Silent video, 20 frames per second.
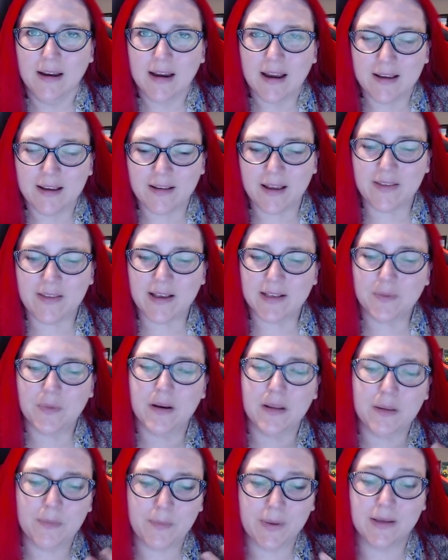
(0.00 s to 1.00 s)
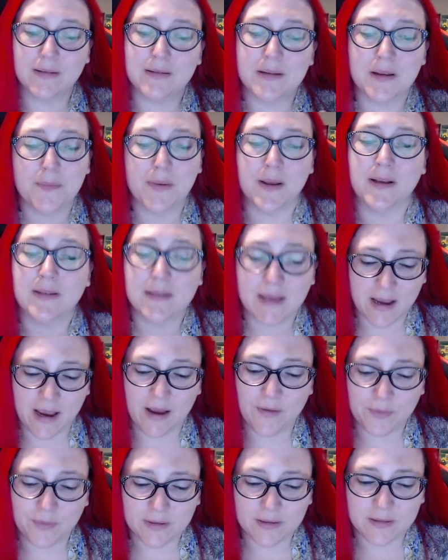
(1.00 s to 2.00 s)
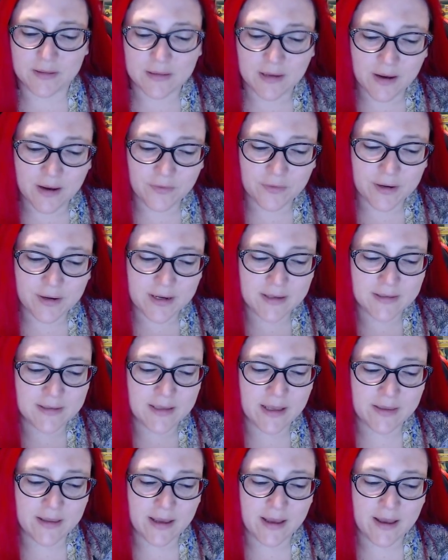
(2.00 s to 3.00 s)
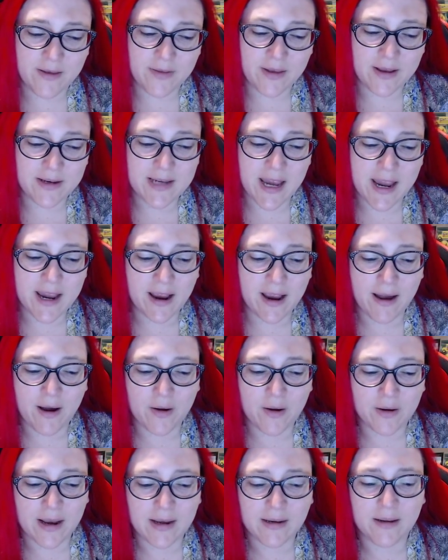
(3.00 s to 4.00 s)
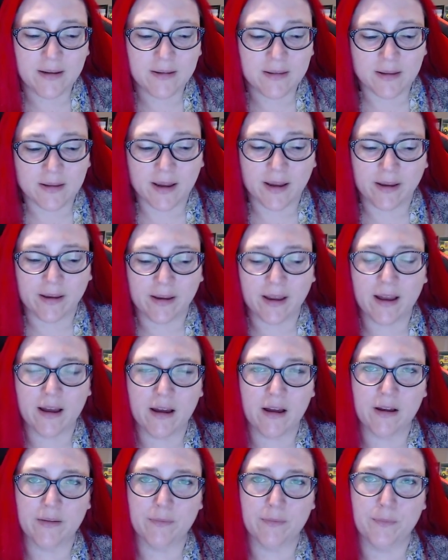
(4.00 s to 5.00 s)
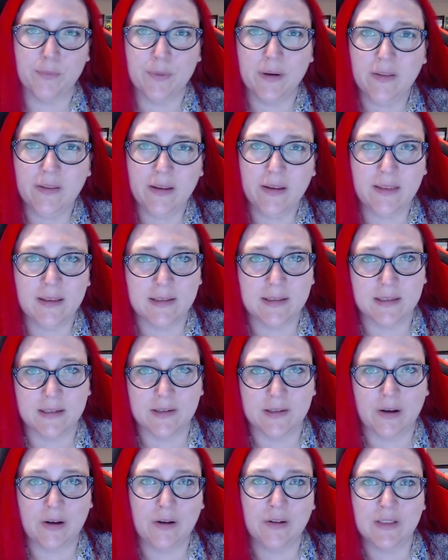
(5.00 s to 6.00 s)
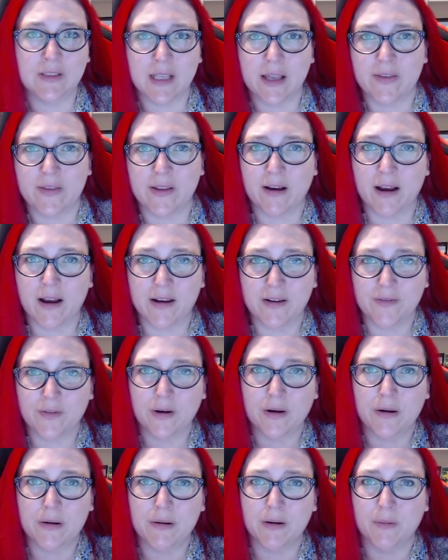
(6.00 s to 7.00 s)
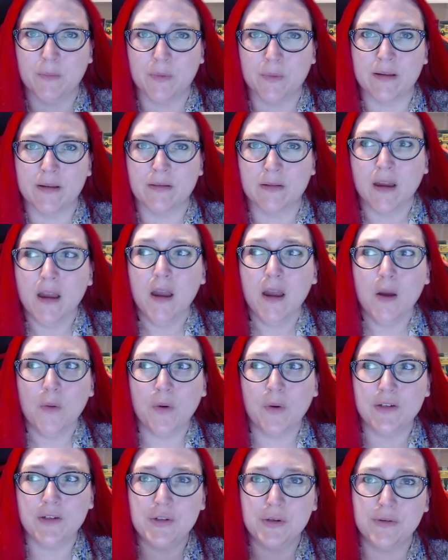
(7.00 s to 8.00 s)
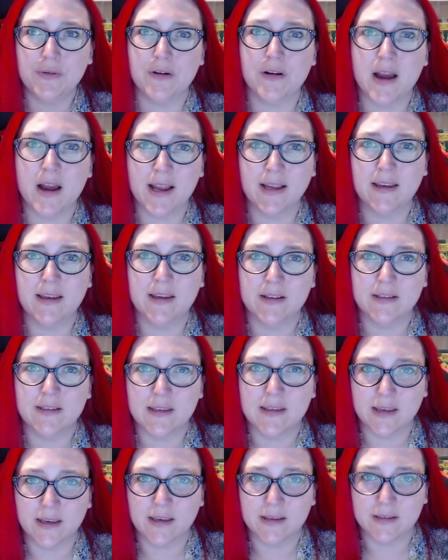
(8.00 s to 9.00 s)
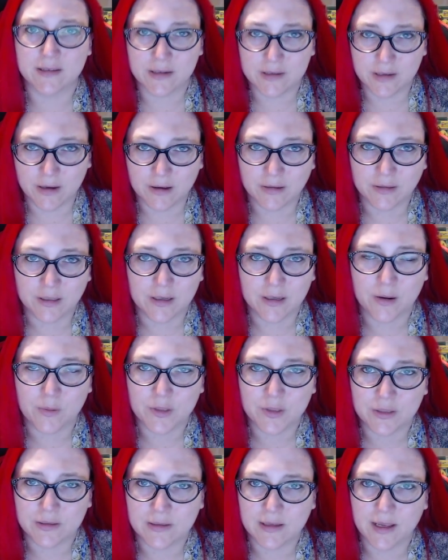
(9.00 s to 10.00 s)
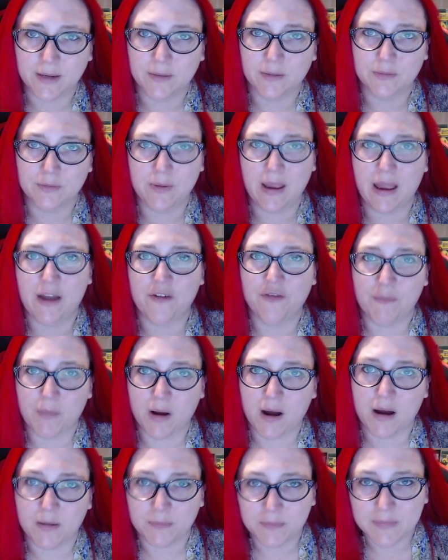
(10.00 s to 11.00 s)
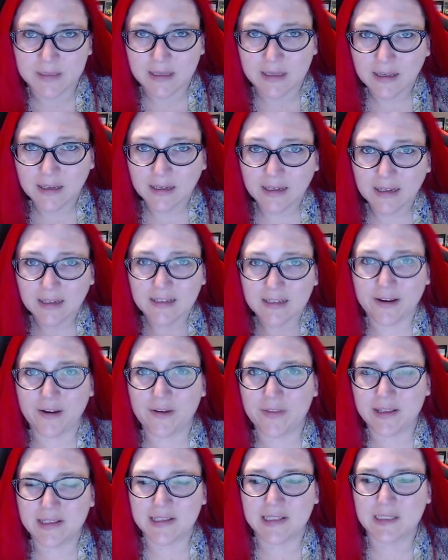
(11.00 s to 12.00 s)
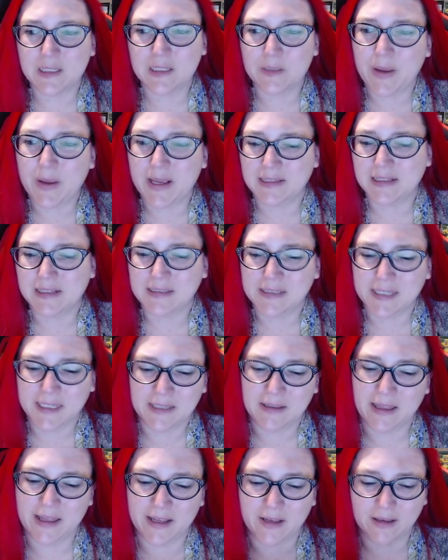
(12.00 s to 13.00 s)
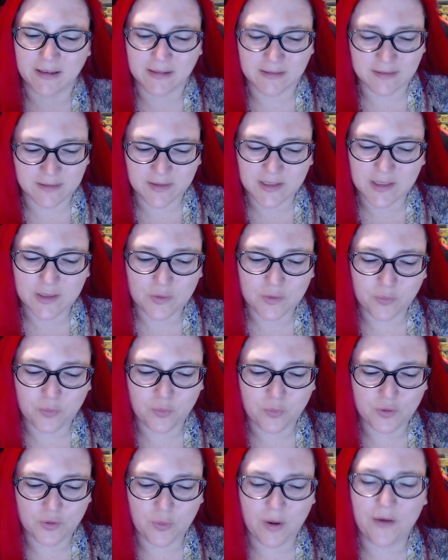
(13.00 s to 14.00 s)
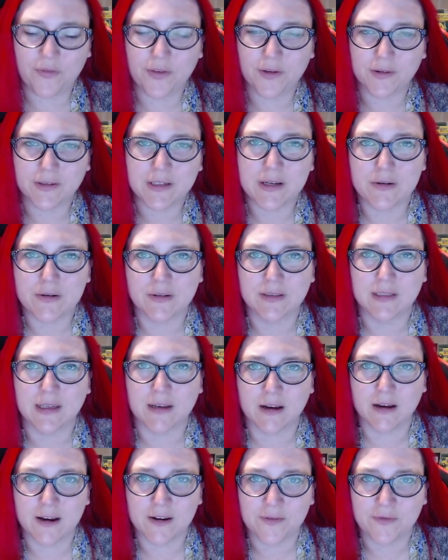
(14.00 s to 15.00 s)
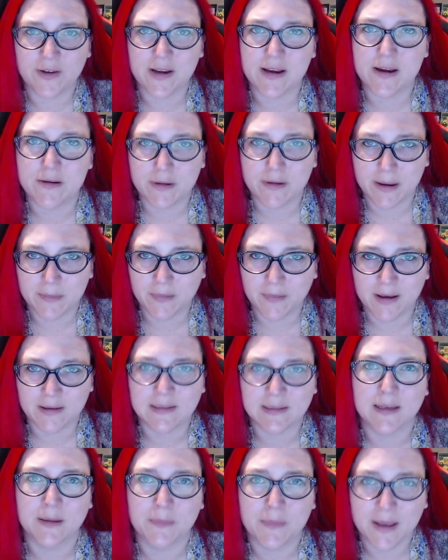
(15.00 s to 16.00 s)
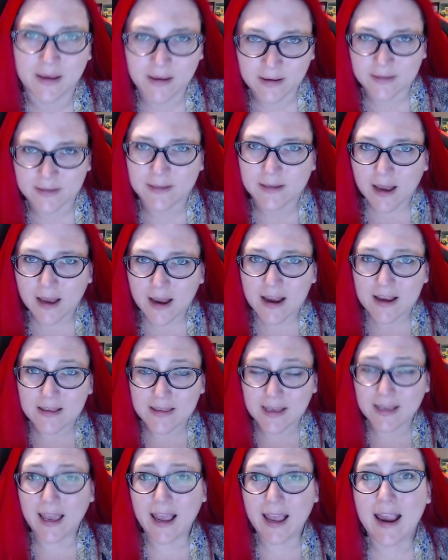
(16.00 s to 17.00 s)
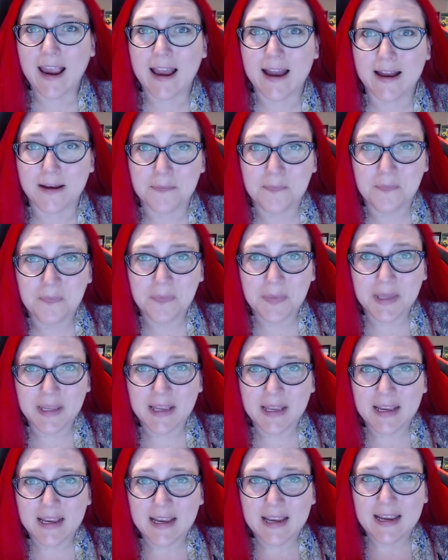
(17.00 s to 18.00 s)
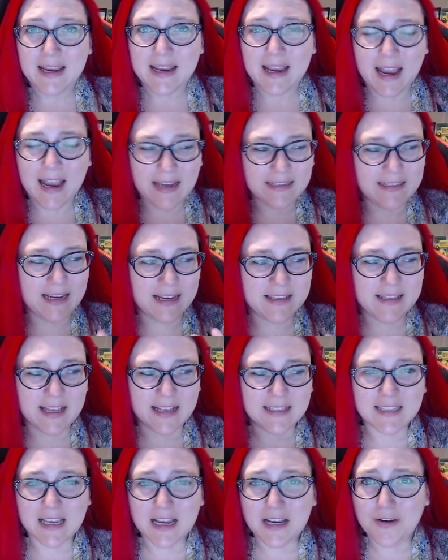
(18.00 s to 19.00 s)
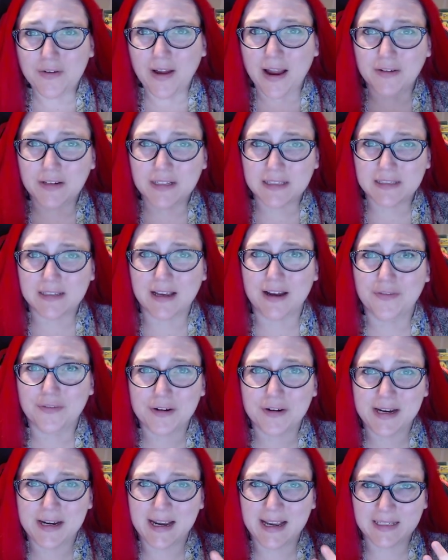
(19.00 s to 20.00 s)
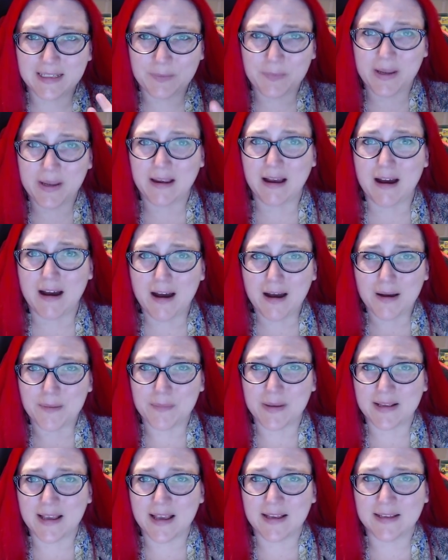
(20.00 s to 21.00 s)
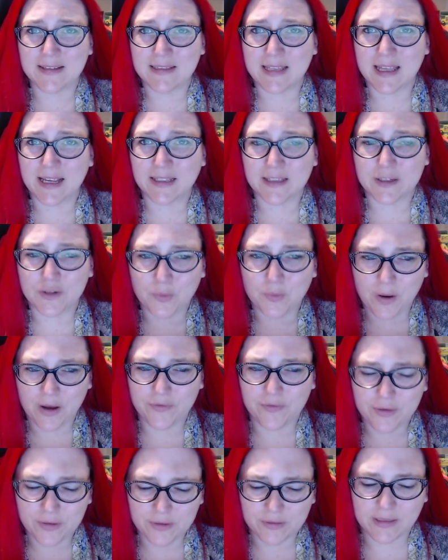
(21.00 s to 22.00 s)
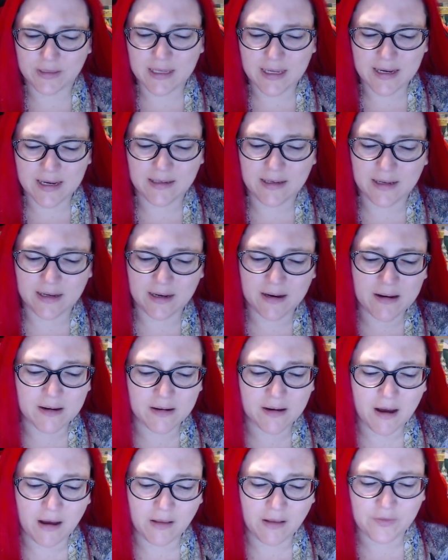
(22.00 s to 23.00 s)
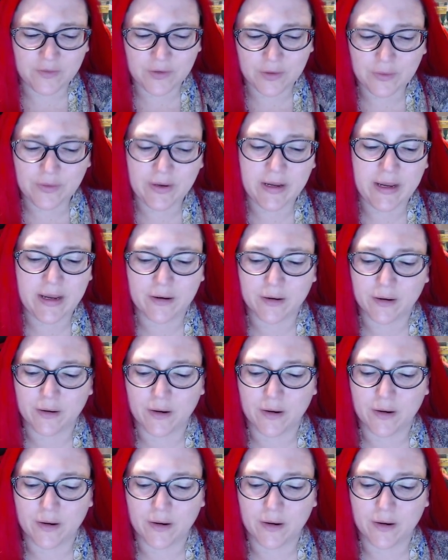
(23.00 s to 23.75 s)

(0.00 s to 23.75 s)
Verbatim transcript: And, and that's one of the biggest nitpicks I have with Discovery is that they, they take out anything really that's adult and they kind of are going with what junior high kids think is adult you know which is like f-bombs you know th- this is basically like 12 13 year olds getting on a video game cussing because they can and, and that's kind of how discovery has become it, it's like the 12 year old kid getting on call of duty or,